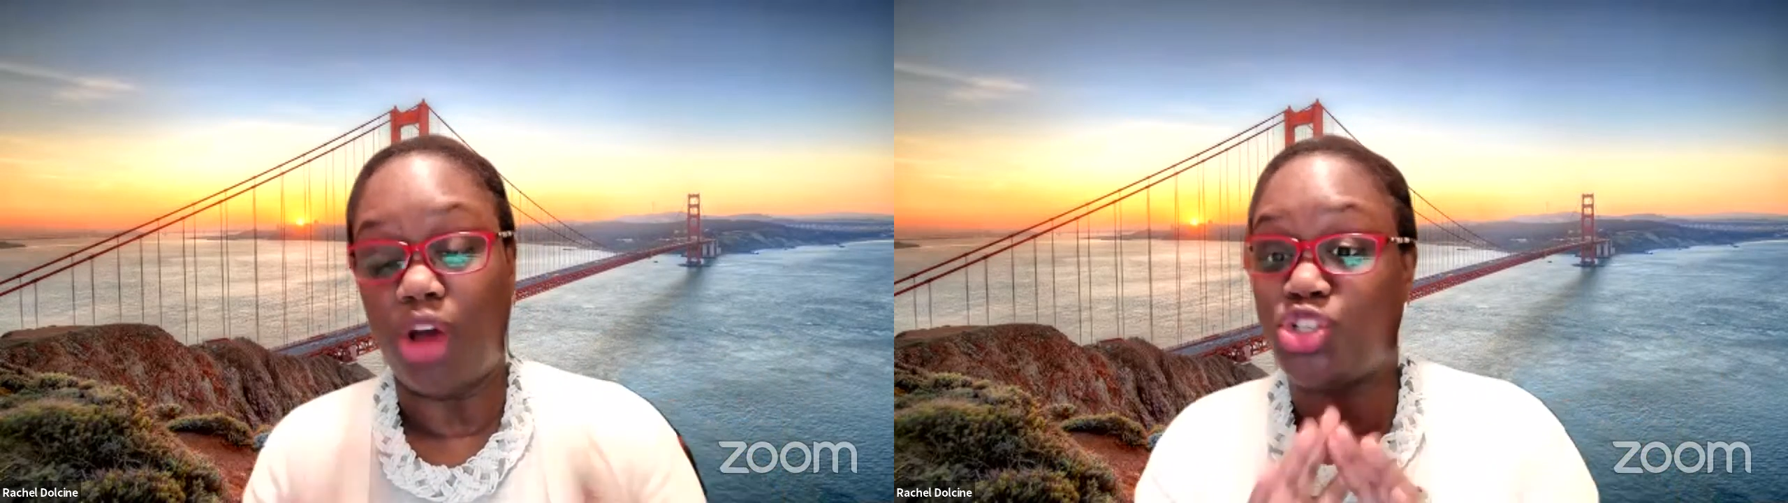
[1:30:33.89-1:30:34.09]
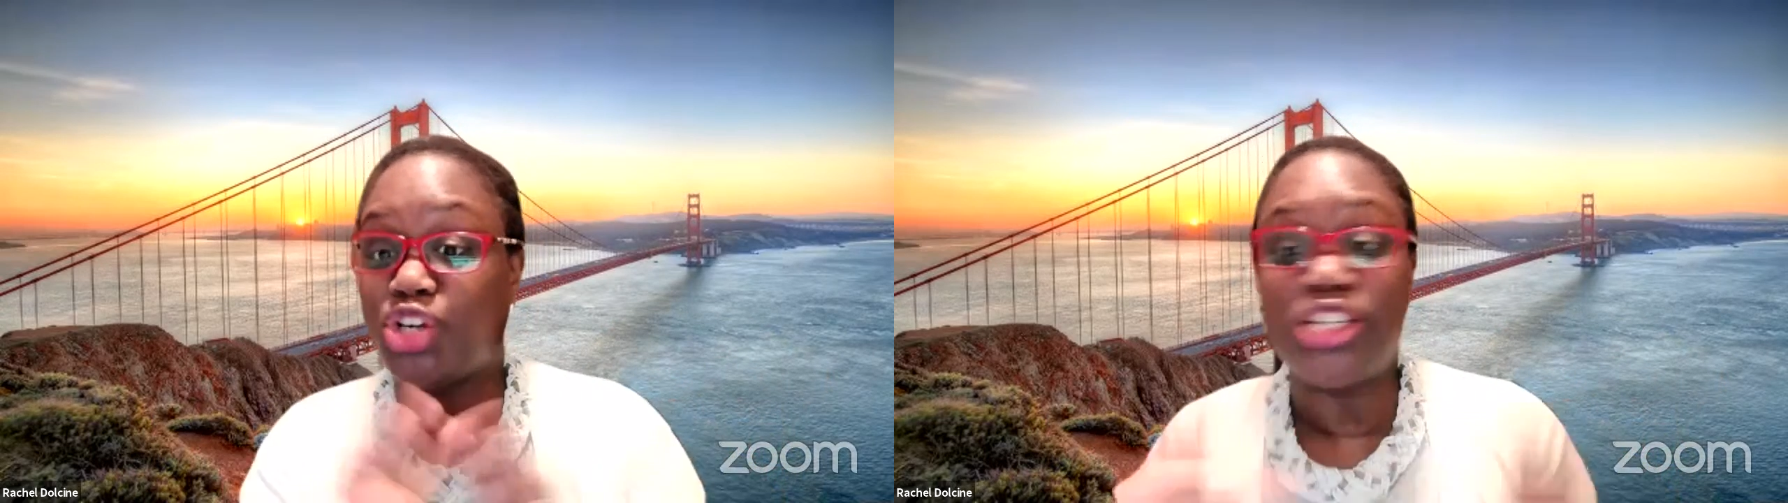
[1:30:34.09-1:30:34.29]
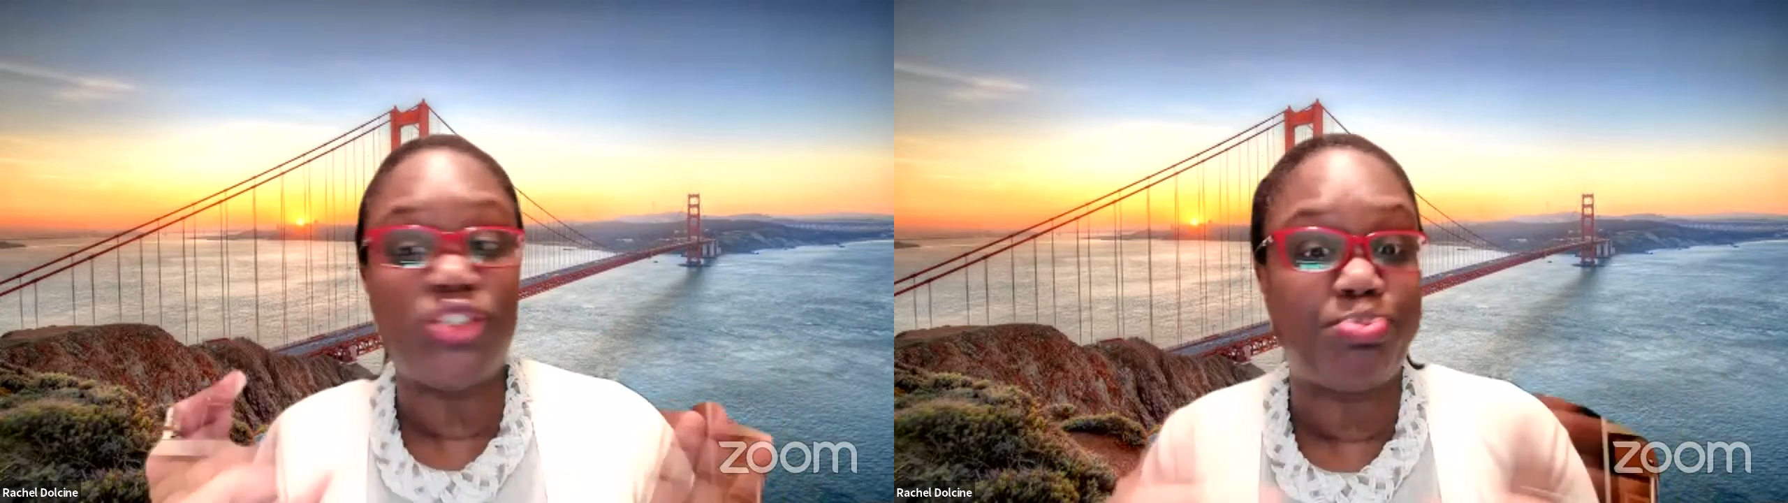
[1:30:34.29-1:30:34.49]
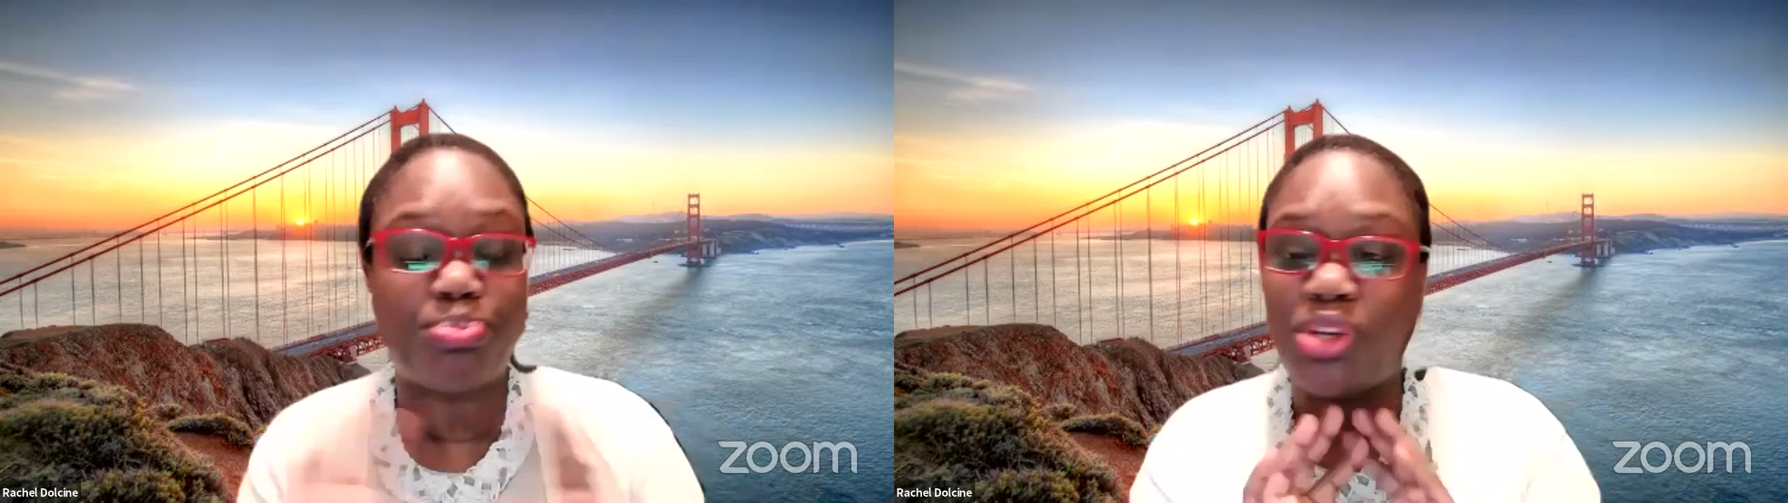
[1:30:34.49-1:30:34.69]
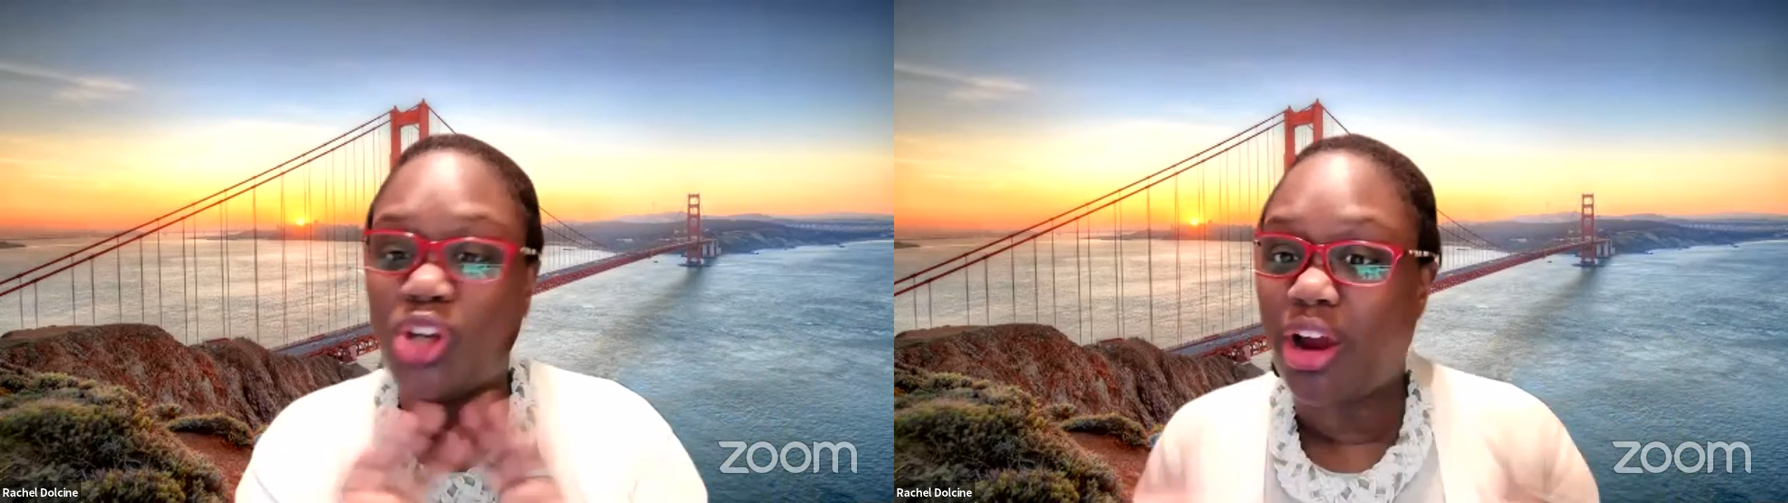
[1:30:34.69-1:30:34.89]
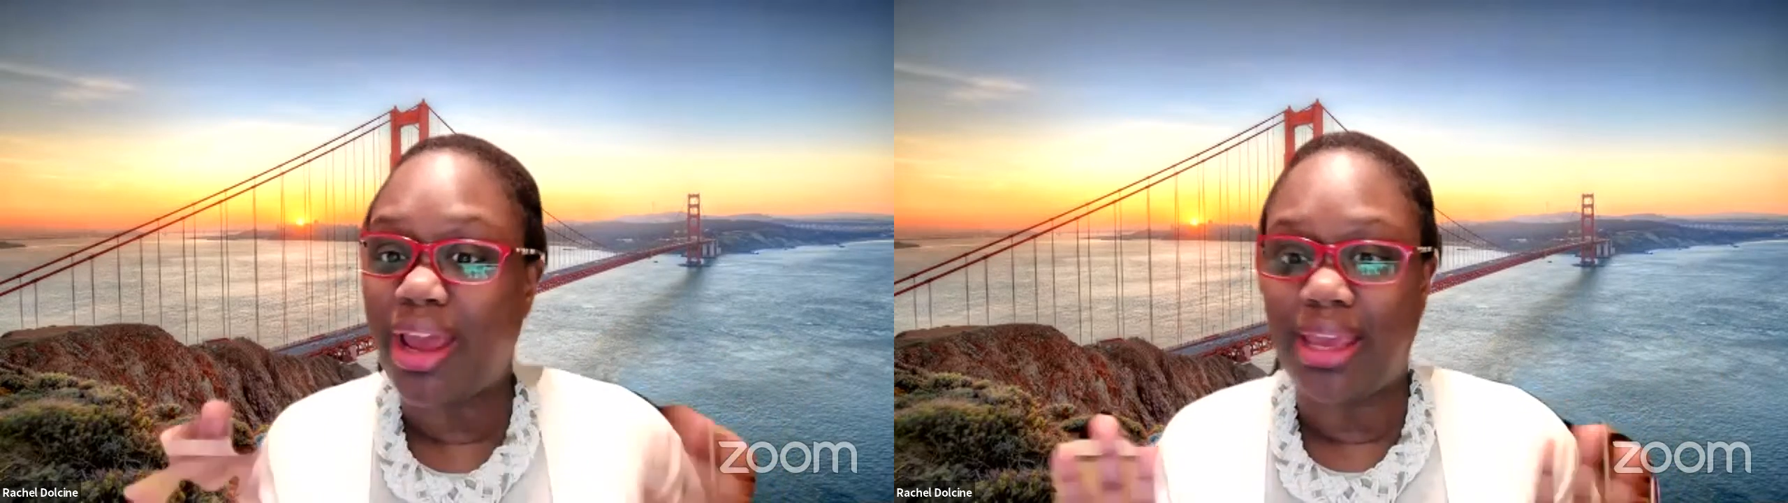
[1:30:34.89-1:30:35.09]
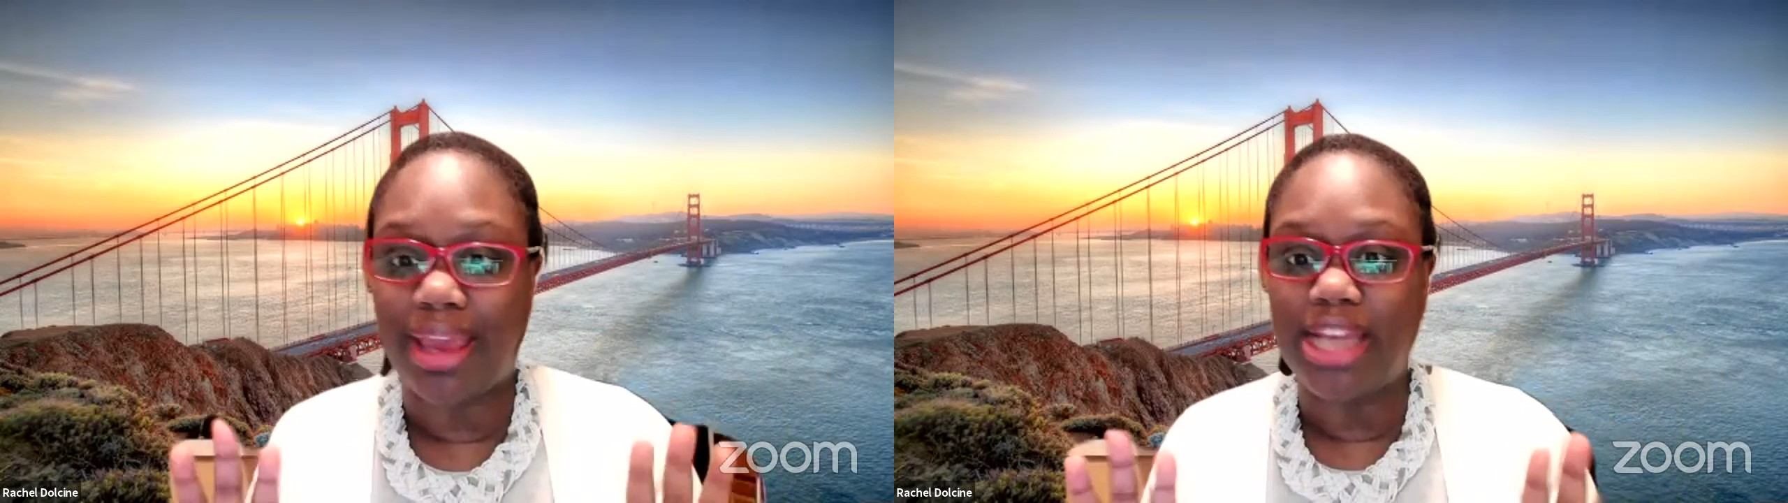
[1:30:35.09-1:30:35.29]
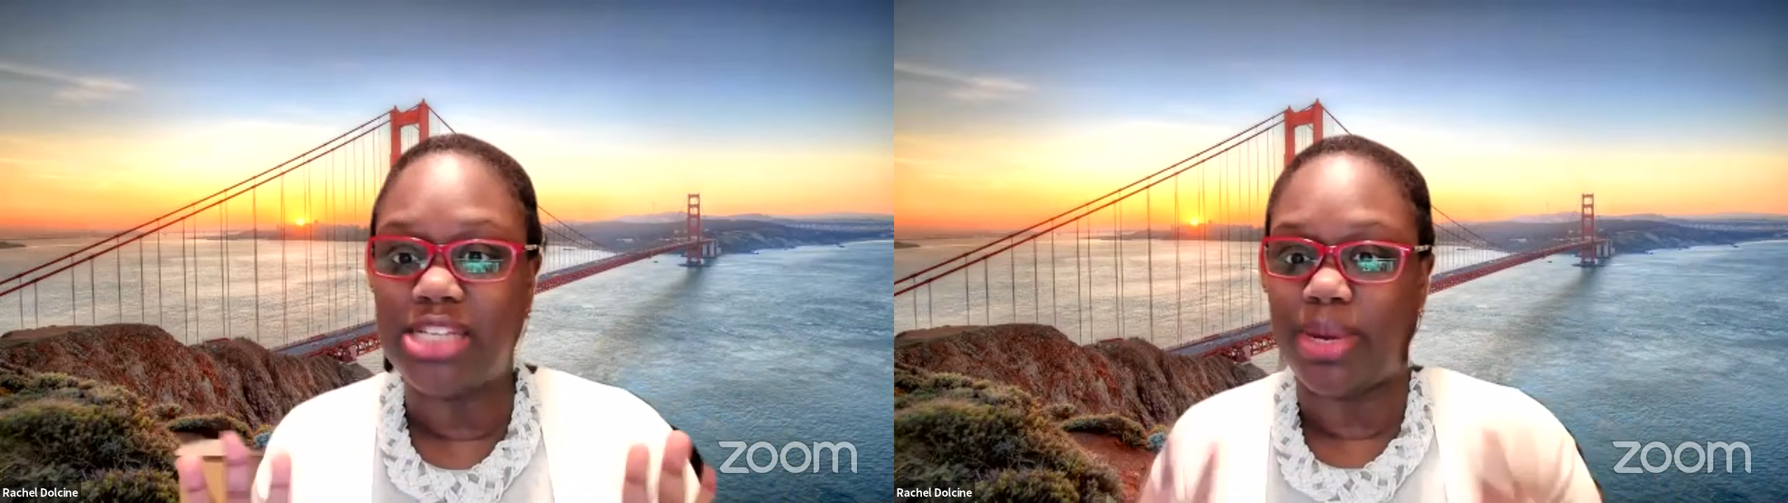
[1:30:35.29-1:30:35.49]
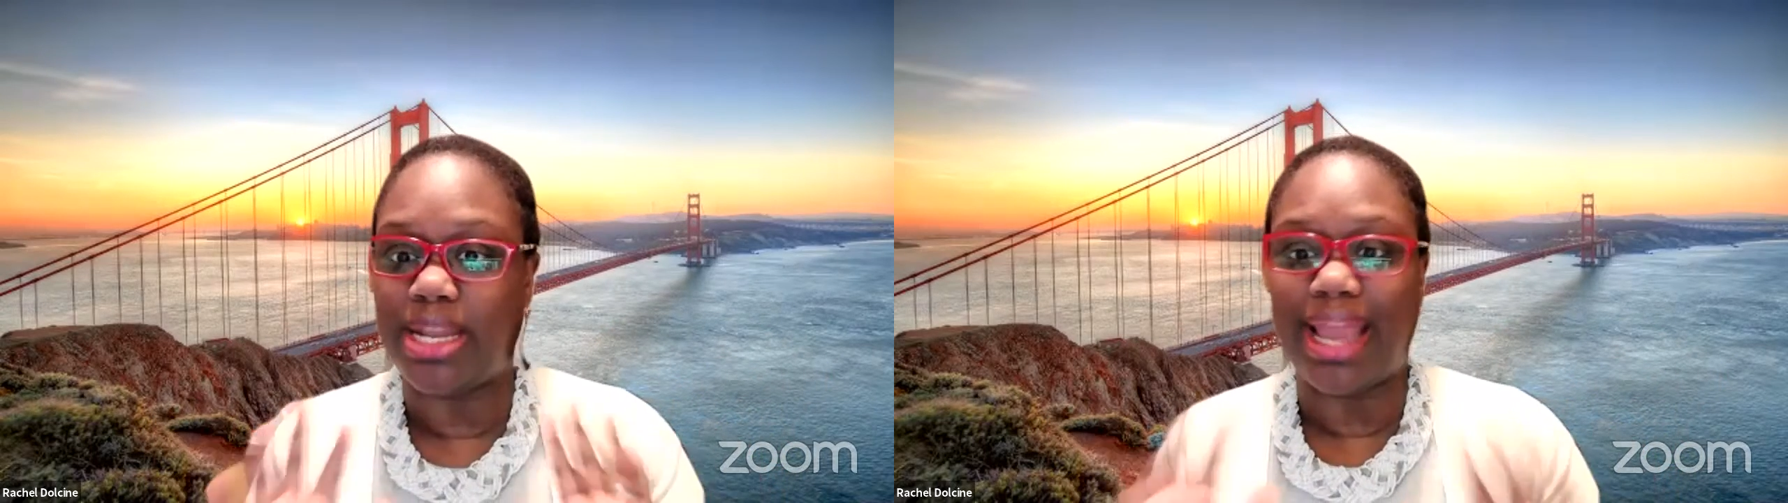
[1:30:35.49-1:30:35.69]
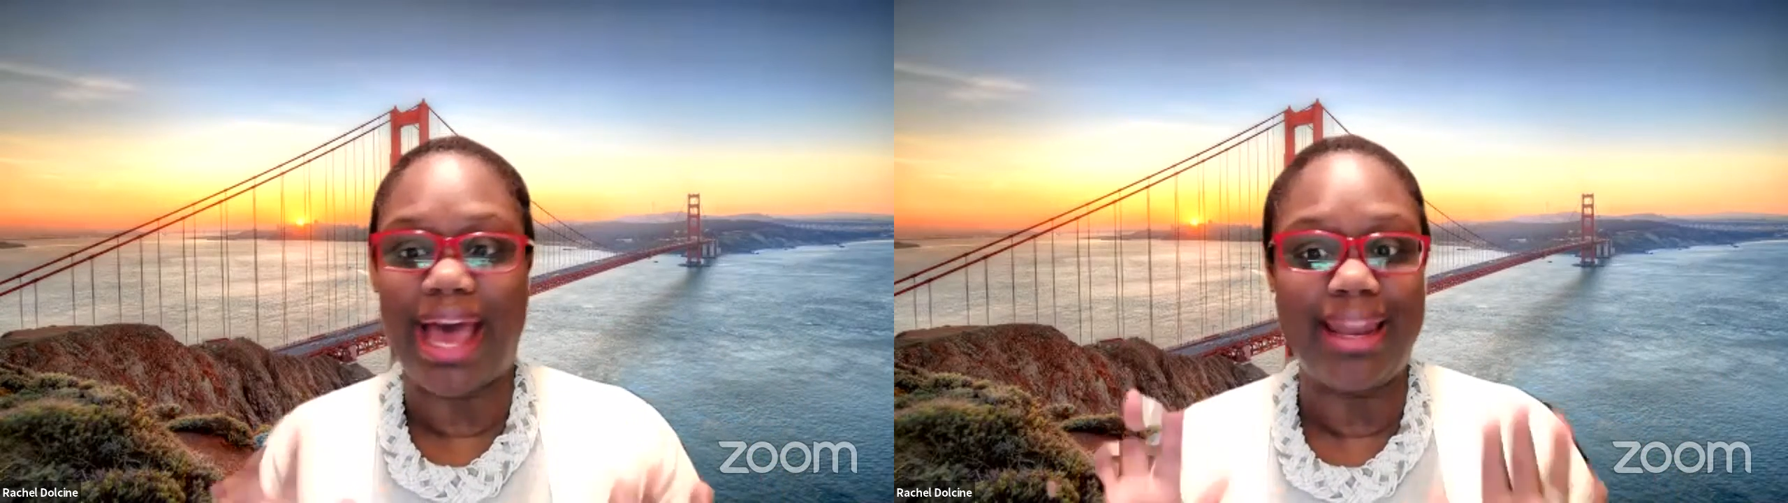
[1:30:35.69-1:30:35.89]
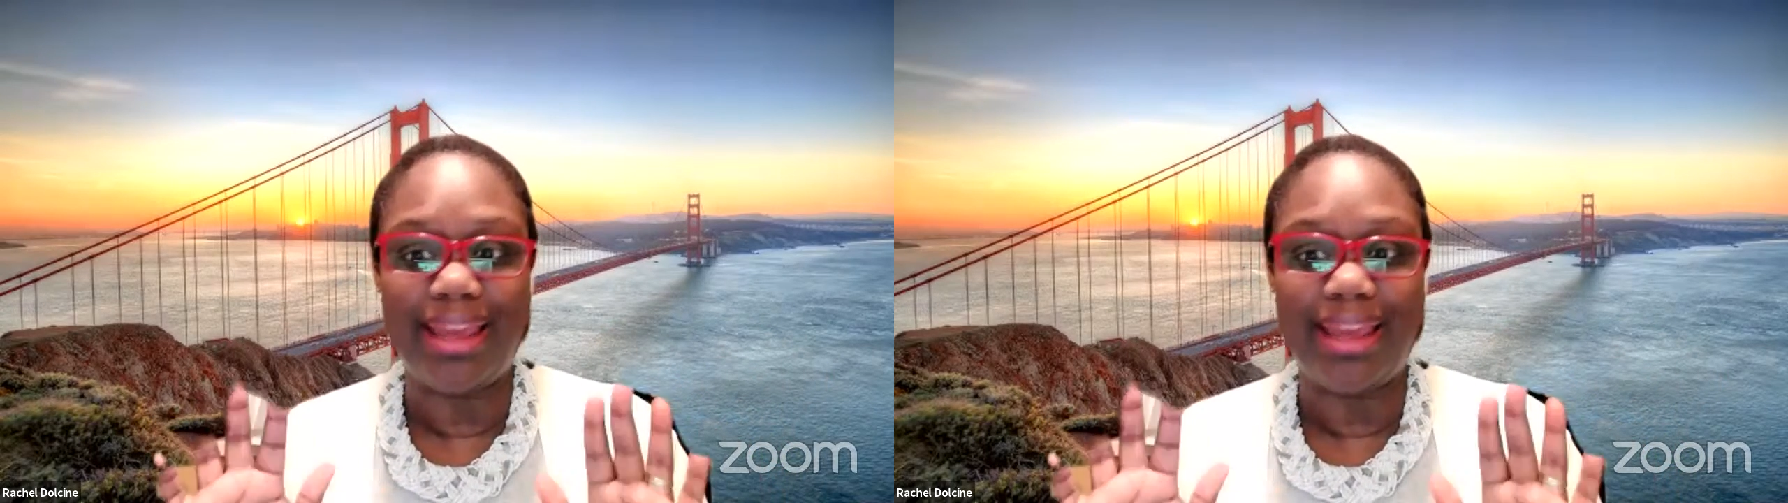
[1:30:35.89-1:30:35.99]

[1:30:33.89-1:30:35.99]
just pure engagement, not